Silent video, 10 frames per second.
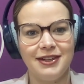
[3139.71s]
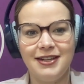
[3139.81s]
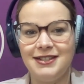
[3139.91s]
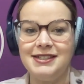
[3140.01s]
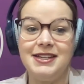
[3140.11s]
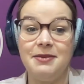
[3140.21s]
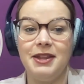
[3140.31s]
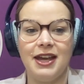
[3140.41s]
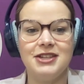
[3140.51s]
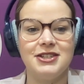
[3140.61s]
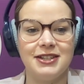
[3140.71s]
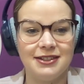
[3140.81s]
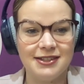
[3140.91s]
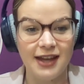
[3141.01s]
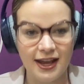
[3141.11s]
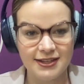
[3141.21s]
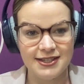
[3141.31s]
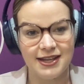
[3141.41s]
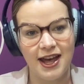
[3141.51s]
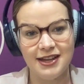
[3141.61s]
stimulation to
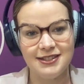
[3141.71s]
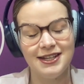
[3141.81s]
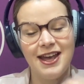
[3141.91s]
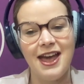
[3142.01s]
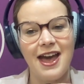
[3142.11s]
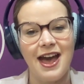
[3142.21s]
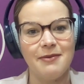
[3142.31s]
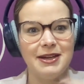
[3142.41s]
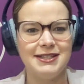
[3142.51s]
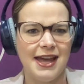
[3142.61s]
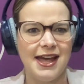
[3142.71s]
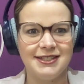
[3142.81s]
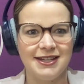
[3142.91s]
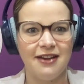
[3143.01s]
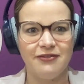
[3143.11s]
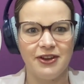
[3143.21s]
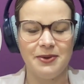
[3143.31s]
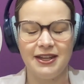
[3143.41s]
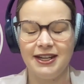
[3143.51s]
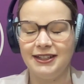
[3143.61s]
exercise and dance and have fun
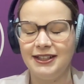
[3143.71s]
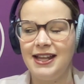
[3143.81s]
with it.